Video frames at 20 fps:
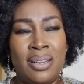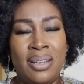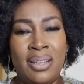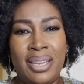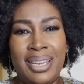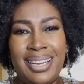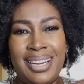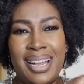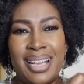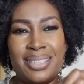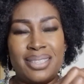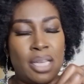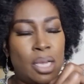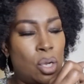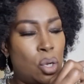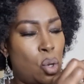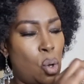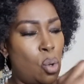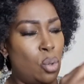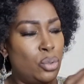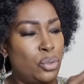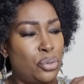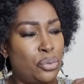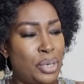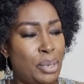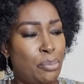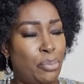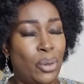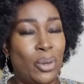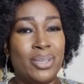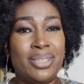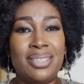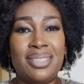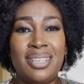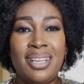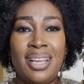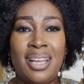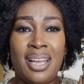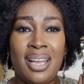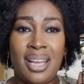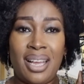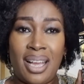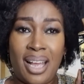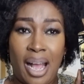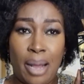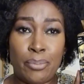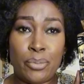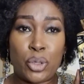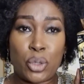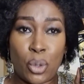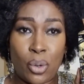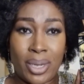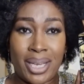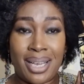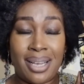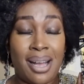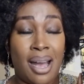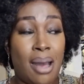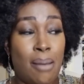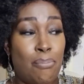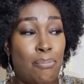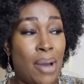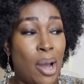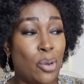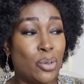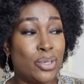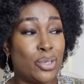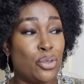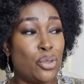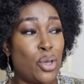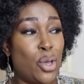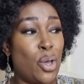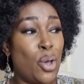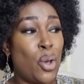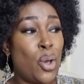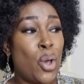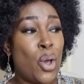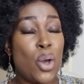It has the gold ribbons. I'm talking about the